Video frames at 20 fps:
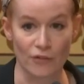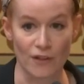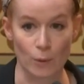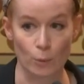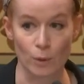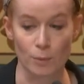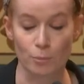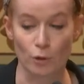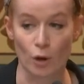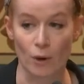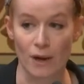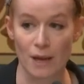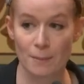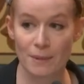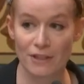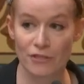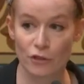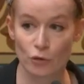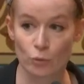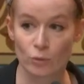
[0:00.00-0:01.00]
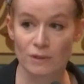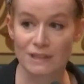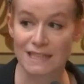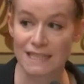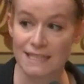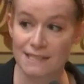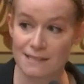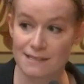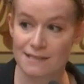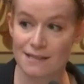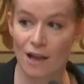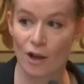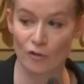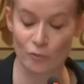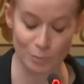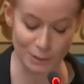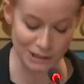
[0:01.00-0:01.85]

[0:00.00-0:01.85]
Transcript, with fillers: that would prohibit the release of